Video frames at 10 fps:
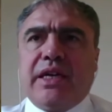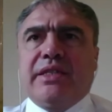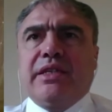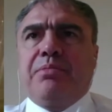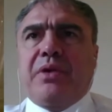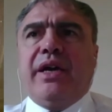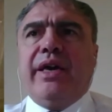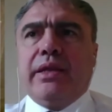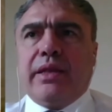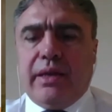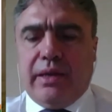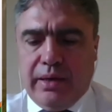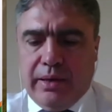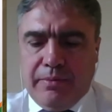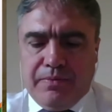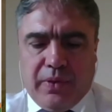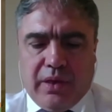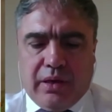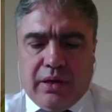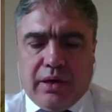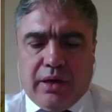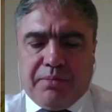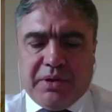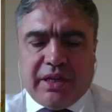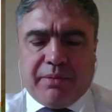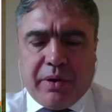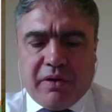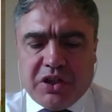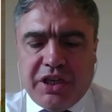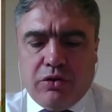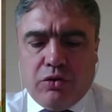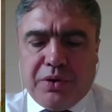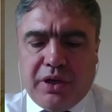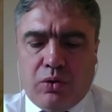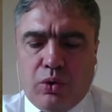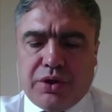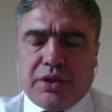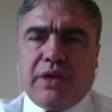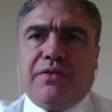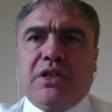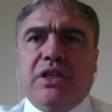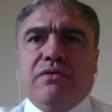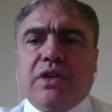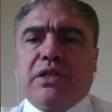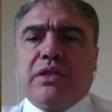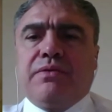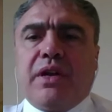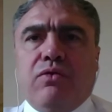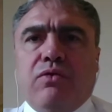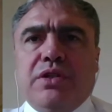take place through transition to efficient digital agriculture.